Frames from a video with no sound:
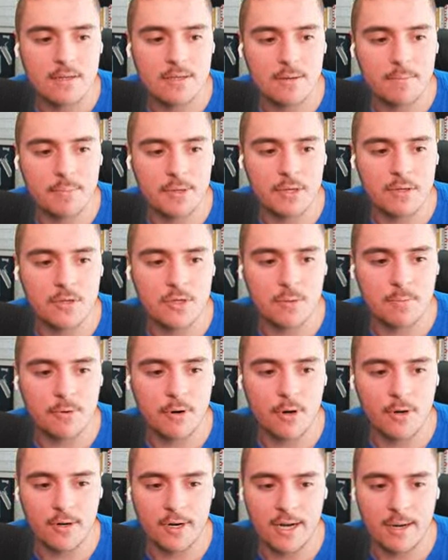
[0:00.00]
to build your
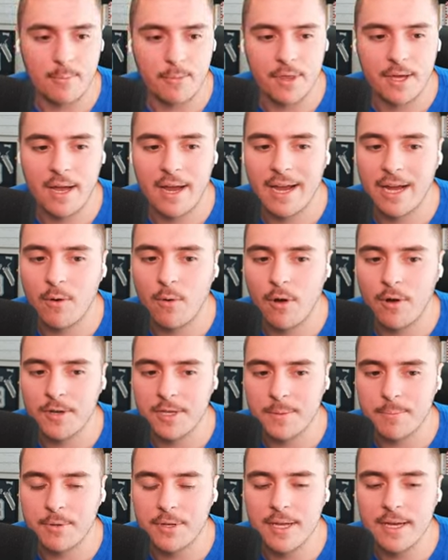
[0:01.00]
program with high
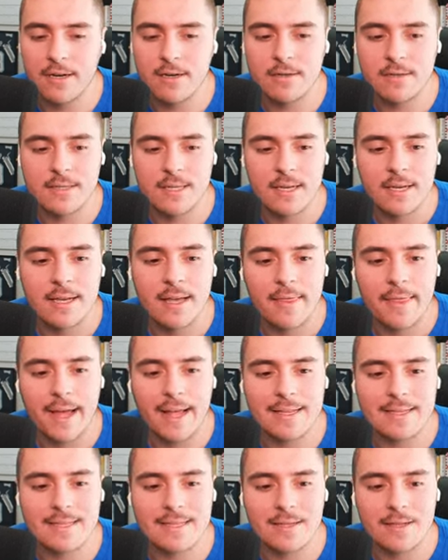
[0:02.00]
quality players
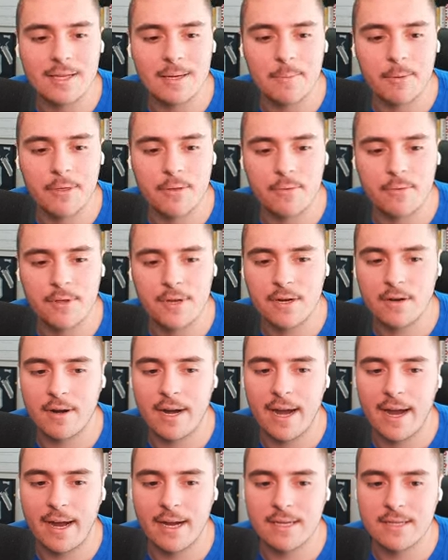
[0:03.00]
that slip through the
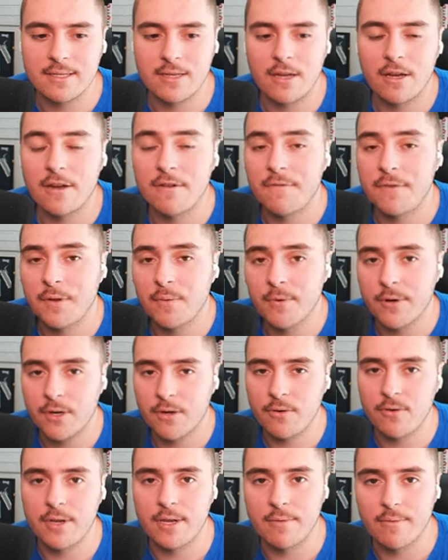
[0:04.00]
cracks of the
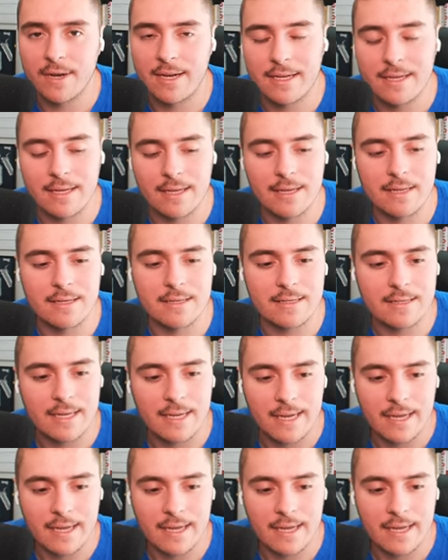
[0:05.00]
recruiting rankings.